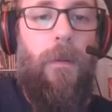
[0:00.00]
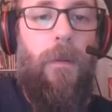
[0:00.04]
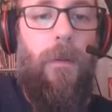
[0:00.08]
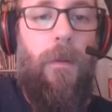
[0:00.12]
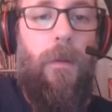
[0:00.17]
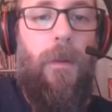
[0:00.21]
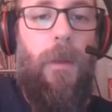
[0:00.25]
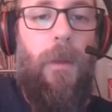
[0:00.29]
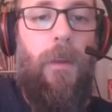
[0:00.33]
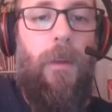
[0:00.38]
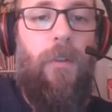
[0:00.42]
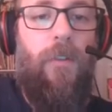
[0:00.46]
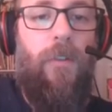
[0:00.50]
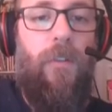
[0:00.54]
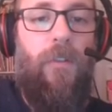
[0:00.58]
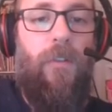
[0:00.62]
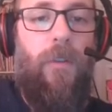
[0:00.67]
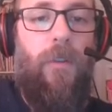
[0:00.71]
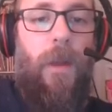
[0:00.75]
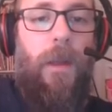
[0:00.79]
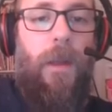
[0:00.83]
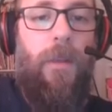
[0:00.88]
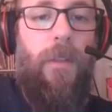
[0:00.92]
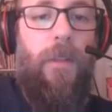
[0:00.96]
His
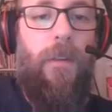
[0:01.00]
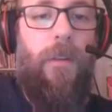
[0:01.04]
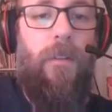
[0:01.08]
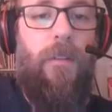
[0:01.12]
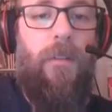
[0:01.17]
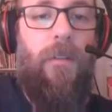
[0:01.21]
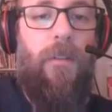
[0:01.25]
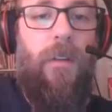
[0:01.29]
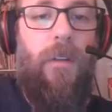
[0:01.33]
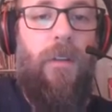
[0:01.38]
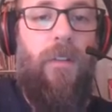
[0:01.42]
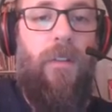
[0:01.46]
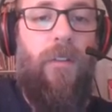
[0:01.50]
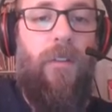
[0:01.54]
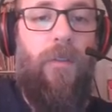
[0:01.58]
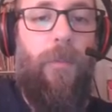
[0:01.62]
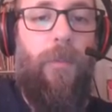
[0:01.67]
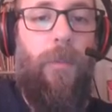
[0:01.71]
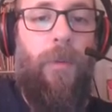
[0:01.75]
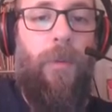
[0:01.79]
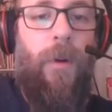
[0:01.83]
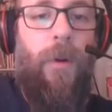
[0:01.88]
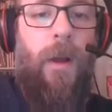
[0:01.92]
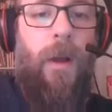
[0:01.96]
strength is a sense
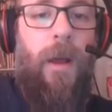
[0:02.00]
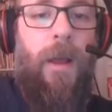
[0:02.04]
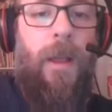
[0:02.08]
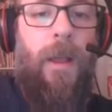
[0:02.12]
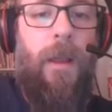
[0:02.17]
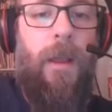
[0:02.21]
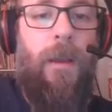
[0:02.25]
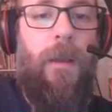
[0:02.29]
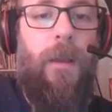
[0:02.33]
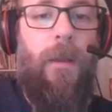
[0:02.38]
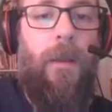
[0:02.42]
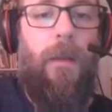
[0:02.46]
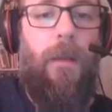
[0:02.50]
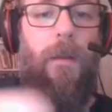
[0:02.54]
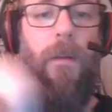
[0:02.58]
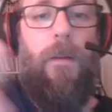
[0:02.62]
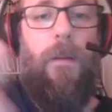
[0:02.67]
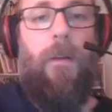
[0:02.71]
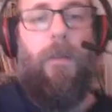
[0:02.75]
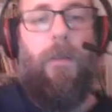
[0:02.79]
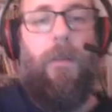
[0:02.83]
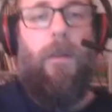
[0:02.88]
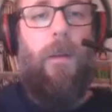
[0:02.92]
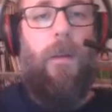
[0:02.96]
of pride.
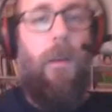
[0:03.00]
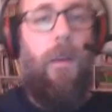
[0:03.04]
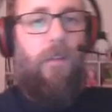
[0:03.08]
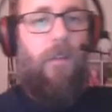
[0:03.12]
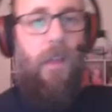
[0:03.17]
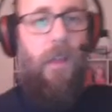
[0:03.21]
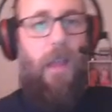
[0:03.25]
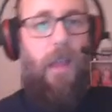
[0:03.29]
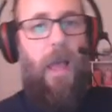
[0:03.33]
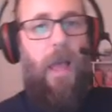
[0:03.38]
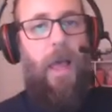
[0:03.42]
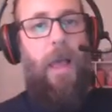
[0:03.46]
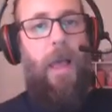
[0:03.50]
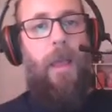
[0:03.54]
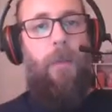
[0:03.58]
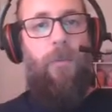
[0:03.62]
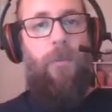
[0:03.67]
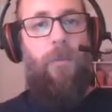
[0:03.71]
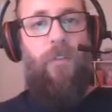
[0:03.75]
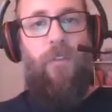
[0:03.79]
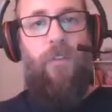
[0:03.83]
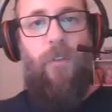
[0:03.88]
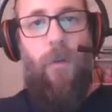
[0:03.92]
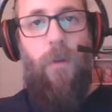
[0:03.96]
He's like, I am
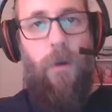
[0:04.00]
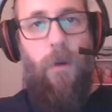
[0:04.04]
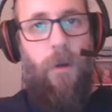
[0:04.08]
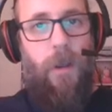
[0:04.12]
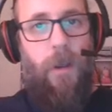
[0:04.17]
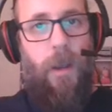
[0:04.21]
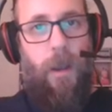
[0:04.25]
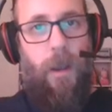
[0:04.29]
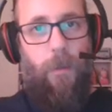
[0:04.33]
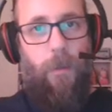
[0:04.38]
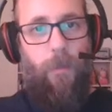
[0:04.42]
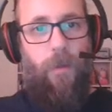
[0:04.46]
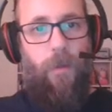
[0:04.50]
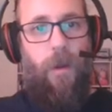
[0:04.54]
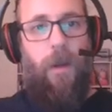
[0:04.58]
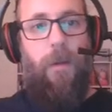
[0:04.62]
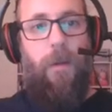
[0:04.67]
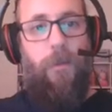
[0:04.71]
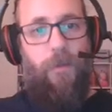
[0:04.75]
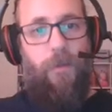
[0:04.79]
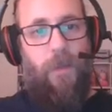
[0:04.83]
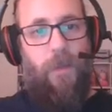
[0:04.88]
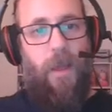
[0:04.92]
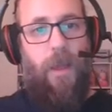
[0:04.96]
strong and I'm proud
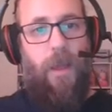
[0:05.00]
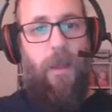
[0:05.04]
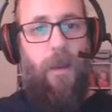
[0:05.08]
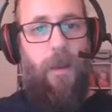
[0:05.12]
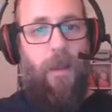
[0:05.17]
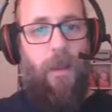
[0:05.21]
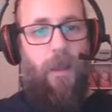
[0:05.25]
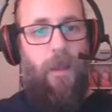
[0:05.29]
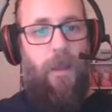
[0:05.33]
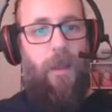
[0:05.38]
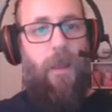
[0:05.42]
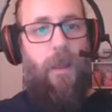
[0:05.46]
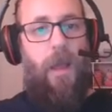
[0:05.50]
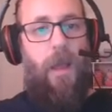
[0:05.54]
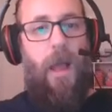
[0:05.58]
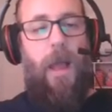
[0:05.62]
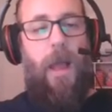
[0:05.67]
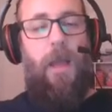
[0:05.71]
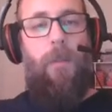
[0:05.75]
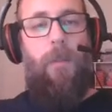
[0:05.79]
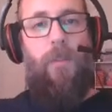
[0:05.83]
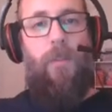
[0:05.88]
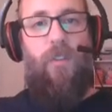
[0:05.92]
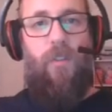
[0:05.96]
of that. I
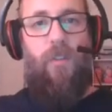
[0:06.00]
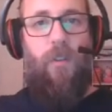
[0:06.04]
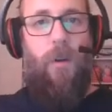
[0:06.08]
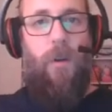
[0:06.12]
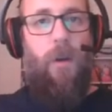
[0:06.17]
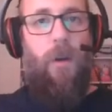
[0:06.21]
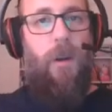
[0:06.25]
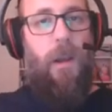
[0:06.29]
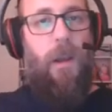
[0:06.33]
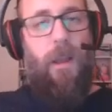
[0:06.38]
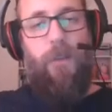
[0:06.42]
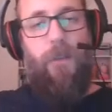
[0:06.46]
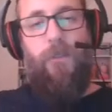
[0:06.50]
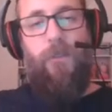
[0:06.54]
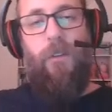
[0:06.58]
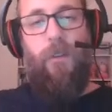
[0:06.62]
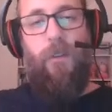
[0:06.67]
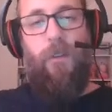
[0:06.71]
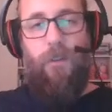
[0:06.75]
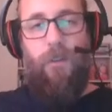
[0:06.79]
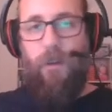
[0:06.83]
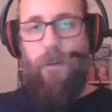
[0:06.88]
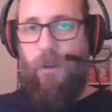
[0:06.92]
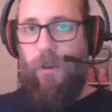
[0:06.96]
am strong and I feel
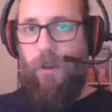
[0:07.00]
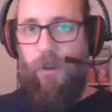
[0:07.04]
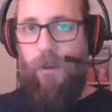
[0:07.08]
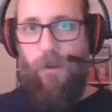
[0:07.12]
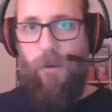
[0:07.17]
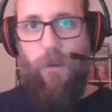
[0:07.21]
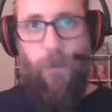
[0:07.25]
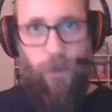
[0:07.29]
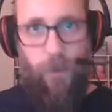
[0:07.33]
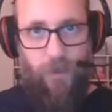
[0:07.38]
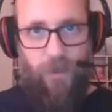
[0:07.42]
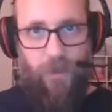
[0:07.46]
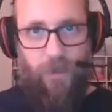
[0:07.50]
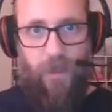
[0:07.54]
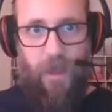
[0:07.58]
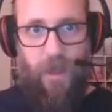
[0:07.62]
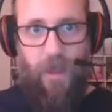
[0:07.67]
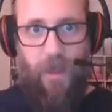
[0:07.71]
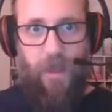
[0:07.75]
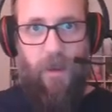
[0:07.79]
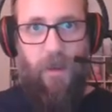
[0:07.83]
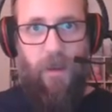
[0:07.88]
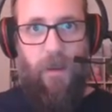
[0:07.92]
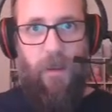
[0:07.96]
secure with
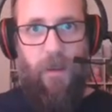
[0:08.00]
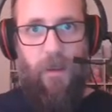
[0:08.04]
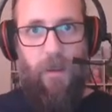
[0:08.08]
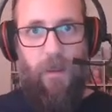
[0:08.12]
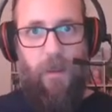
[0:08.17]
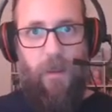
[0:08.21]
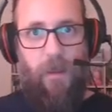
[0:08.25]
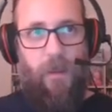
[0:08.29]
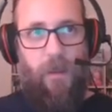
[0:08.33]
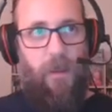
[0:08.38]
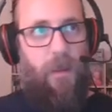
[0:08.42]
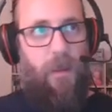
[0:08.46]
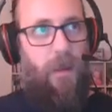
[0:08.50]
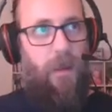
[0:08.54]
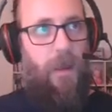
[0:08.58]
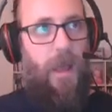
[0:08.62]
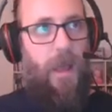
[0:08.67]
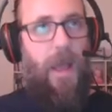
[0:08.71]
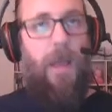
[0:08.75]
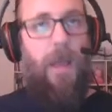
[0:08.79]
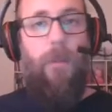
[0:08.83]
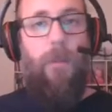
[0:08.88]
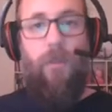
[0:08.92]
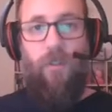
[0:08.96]
that.
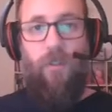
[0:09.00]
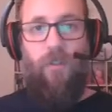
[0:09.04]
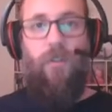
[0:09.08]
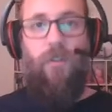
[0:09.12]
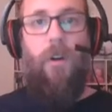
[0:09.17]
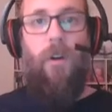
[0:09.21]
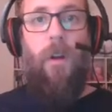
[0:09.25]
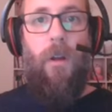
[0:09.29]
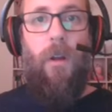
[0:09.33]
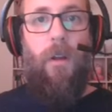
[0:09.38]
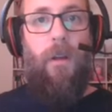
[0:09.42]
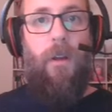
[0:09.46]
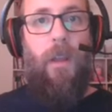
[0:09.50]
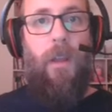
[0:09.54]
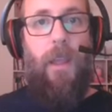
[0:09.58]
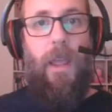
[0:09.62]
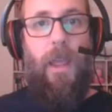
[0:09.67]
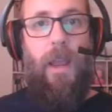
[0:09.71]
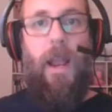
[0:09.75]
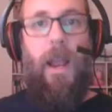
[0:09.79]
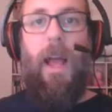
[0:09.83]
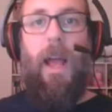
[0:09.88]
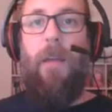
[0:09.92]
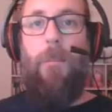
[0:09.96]
I am strong
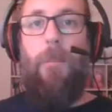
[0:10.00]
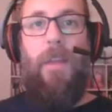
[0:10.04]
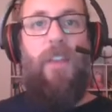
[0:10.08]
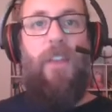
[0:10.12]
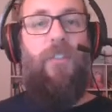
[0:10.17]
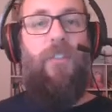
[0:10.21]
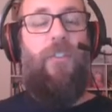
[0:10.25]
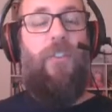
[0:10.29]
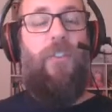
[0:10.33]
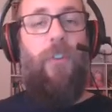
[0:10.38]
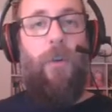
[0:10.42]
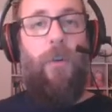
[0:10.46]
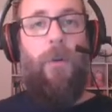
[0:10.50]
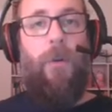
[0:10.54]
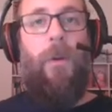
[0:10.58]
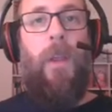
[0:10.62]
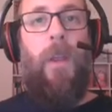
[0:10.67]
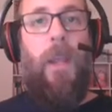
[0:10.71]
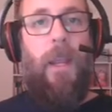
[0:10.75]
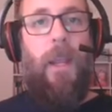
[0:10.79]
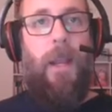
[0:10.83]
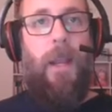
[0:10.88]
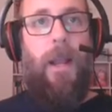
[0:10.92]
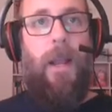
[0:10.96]
and I'm
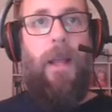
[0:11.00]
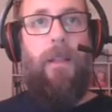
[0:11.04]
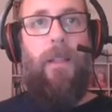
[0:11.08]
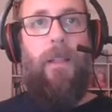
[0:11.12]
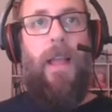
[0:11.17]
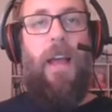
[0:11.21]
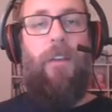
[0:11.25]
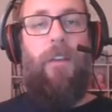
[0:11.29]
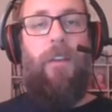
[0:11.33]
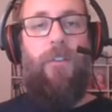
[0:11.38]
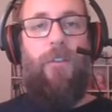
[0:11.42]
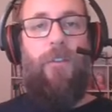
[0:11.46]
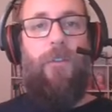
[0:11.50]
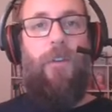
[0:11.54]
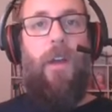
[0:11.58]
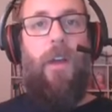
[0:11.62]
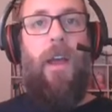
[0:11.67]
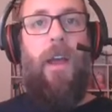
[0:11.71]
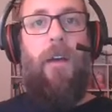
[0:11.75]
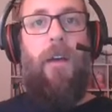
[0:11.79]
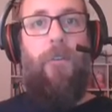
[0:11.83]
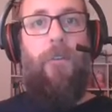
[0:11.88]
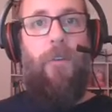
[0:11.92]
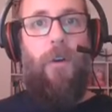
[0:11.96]
enduring and I last
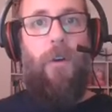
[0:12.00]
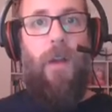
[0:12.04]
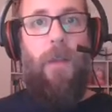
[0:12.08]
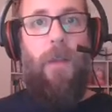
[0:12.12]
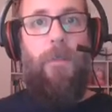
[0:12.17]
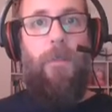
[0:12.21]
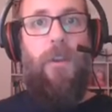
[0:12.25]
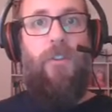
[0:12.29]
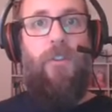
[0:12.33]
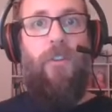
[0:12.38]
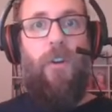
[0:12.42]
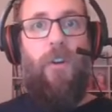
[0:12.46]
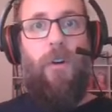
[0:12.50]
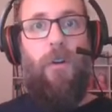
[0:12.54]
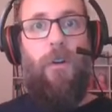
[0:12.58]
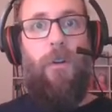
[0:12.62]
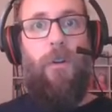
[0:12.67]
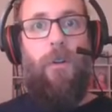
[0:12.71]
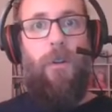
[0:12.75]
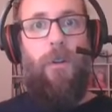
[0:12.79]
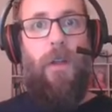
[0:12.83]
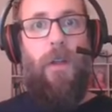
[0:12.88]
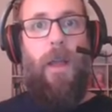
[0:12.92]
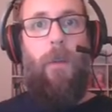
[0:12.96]
forever. I'm
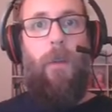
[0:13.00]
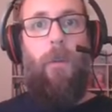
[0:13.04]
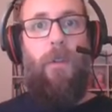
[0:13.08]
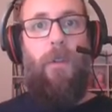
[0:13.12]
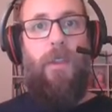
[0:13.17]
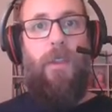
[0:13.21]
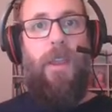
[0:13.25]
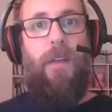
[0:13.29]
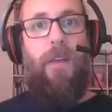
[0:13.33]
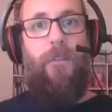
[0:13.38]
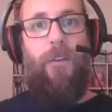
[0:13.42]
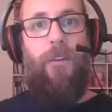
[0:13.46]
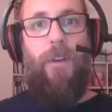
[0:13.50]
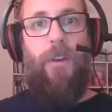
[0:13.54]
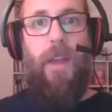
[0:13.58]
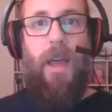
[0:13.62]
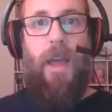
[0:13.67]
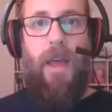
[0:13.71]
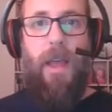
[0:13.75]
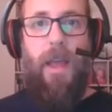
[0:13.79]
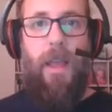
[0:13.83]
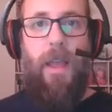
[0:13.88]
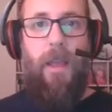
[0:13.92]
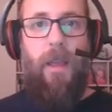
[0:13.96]
eternal. I will never
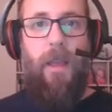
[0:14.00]
die.